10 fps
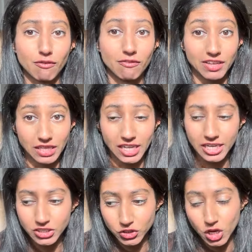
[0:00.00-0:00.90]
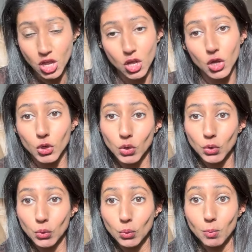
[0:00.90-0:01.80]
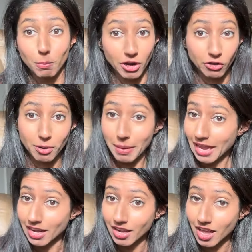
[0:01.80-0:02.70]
village who murder a man.